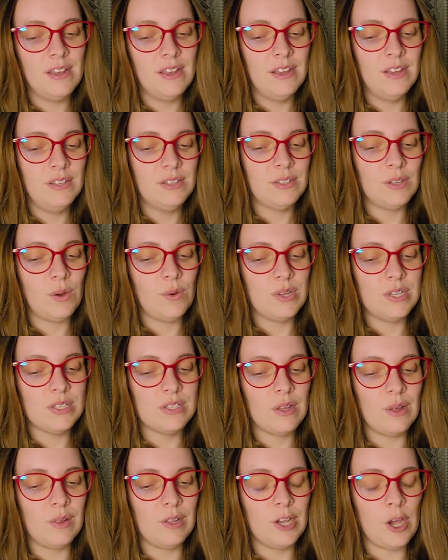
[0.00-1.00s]
Tony
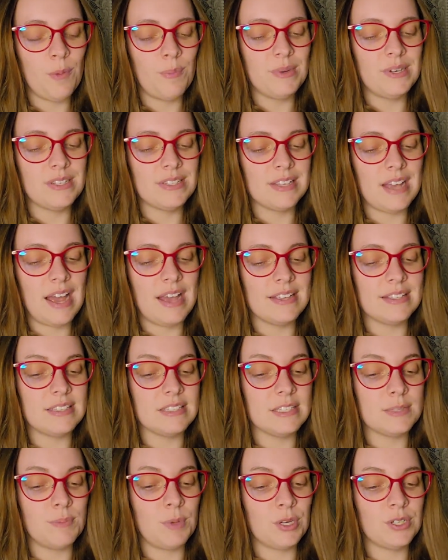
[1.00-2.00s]
slowly opened his eyes and
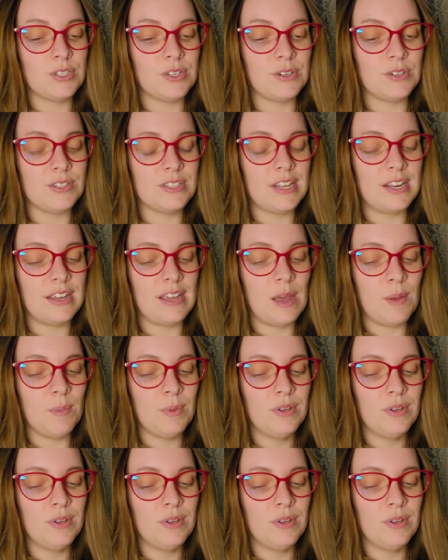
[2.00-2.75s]
smirked at her sitting up.